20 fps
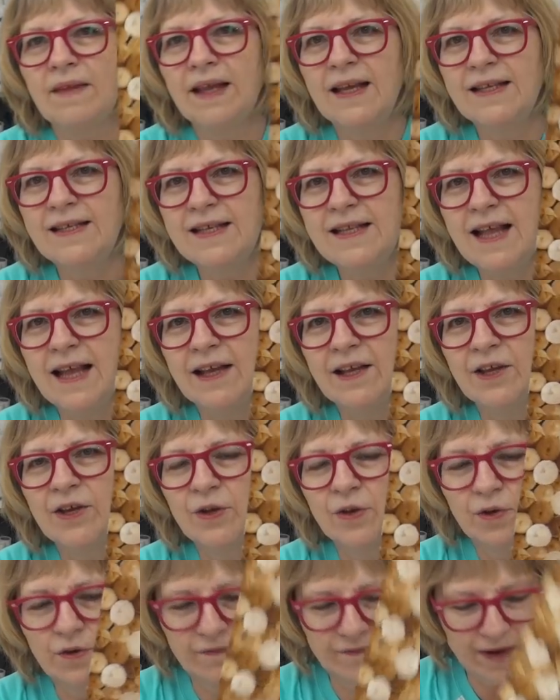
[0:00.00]
Isn't that
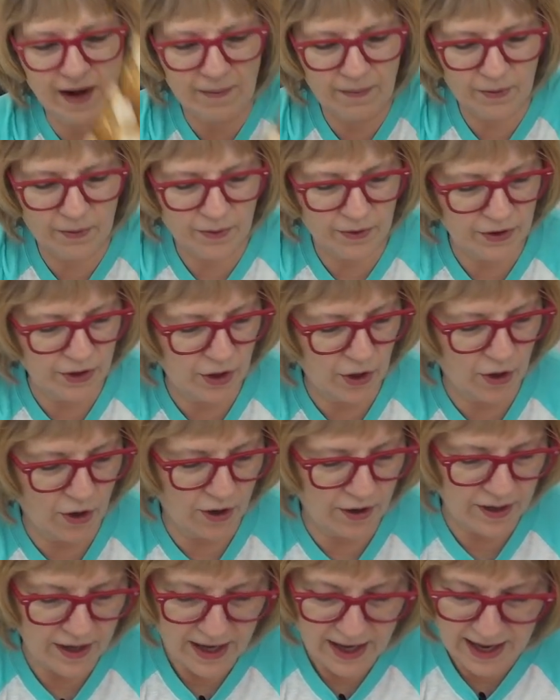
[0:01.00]
cute? Fabric with
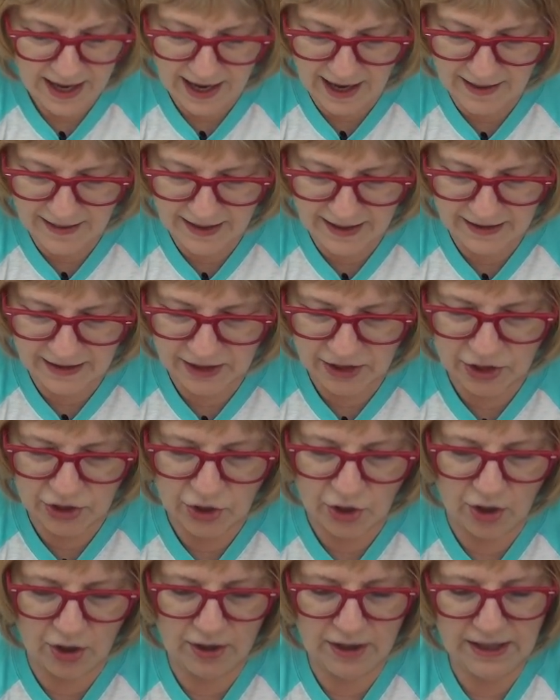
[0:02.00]
yarn. And then this
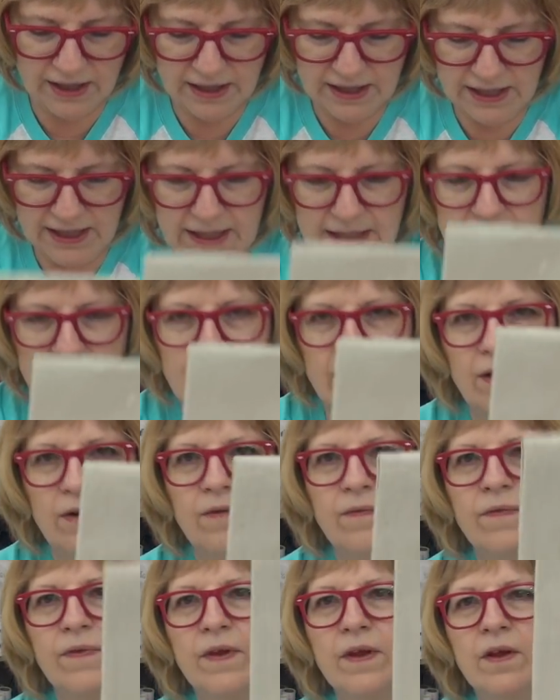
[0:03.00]
darling tea
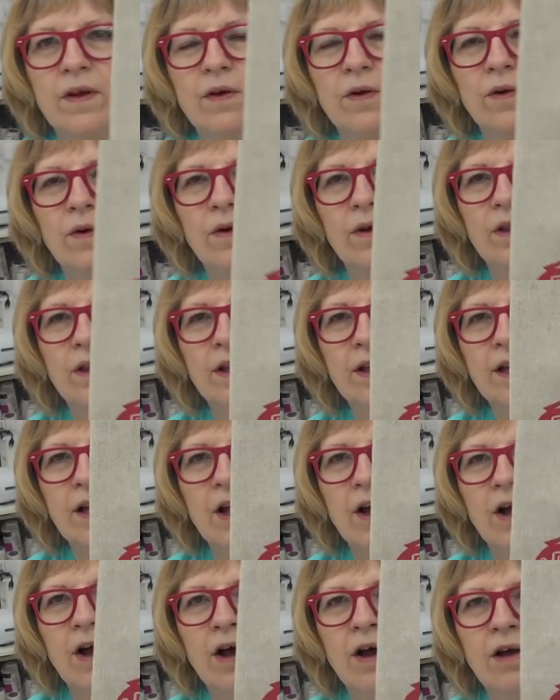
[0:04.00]
towel. Or look,
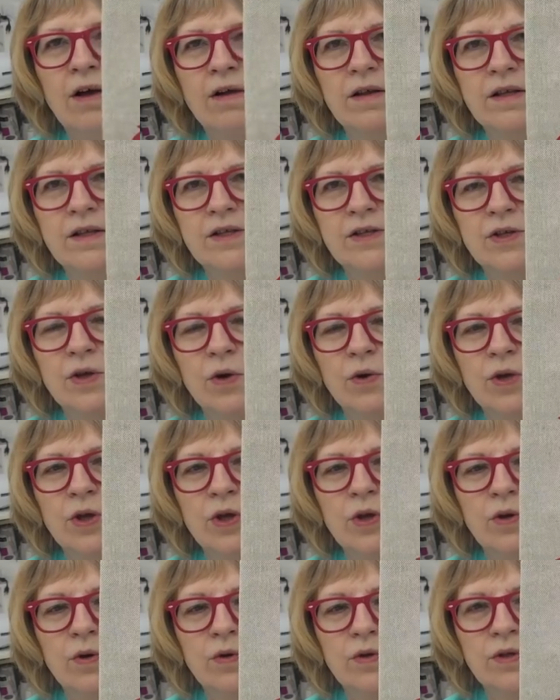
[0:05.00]
oh, so
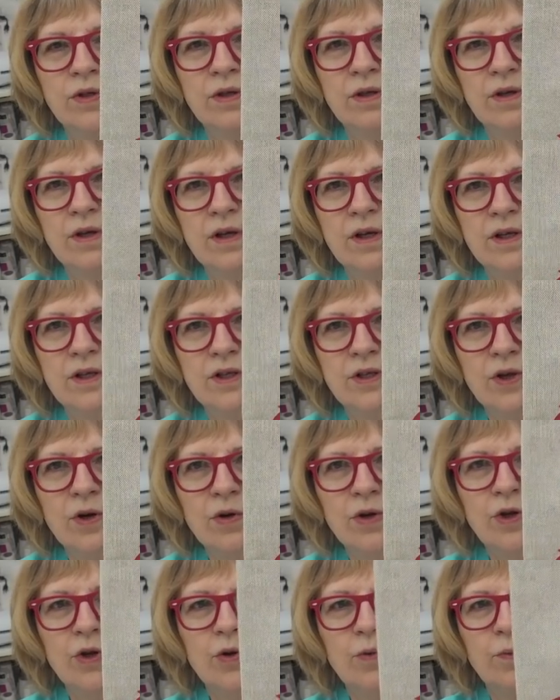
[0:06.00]
cute. So
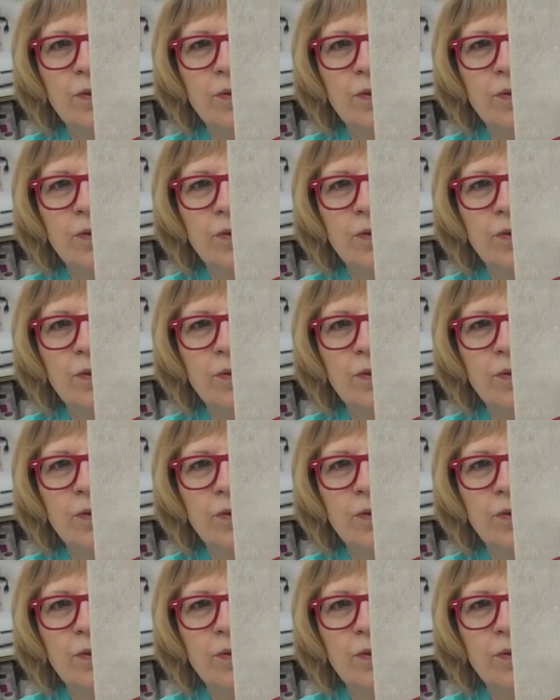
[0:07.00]
cute